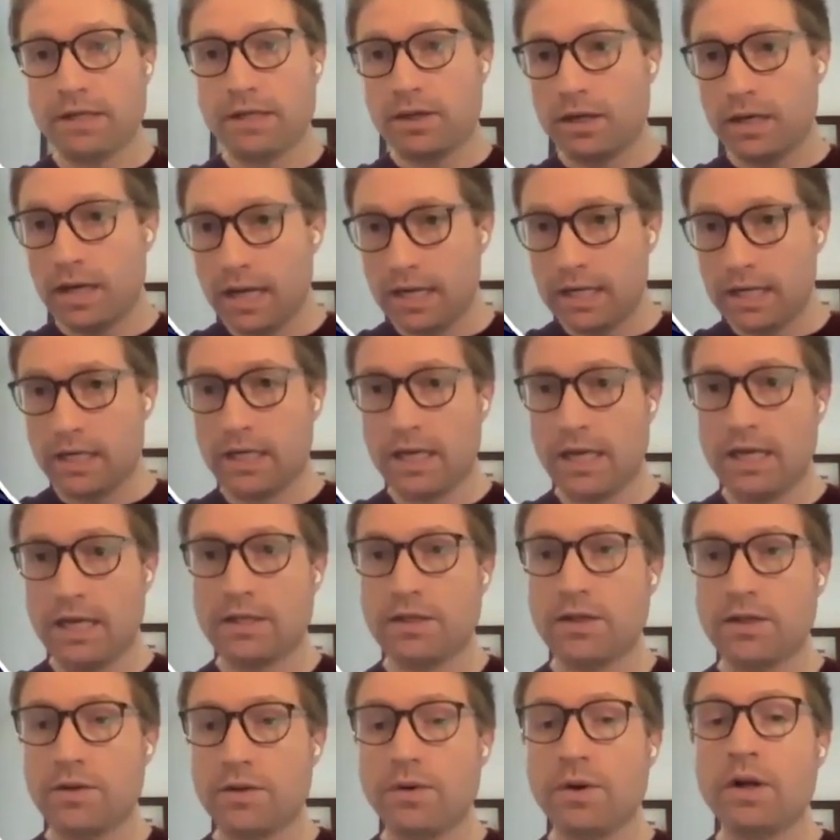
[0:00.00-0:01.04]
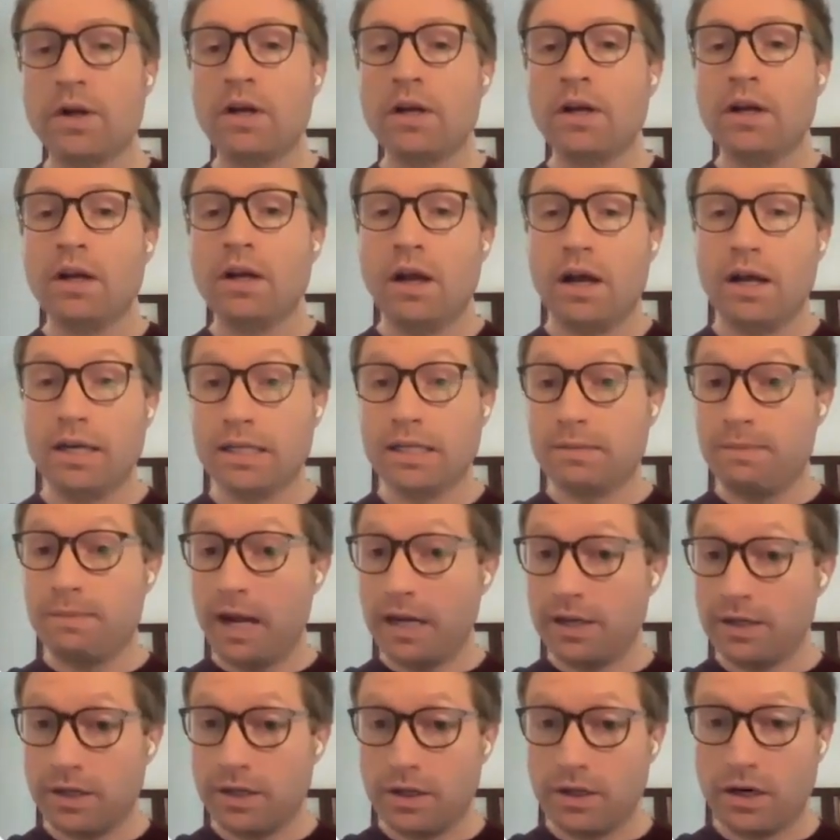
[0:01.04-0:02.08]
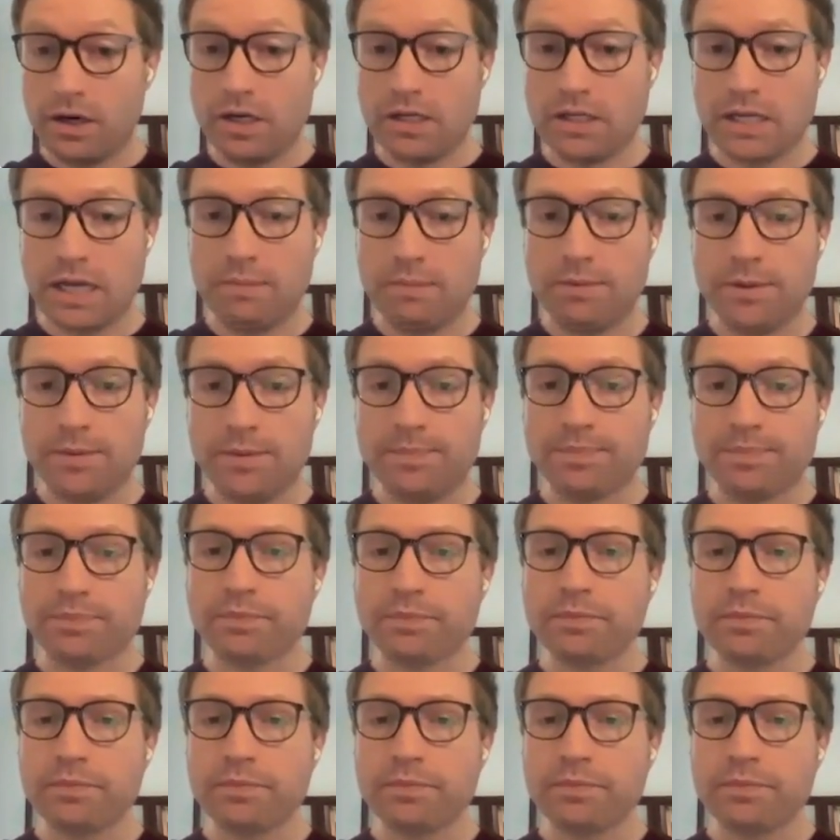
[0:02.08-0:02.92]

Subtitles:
you're not going to get to an especially large sample.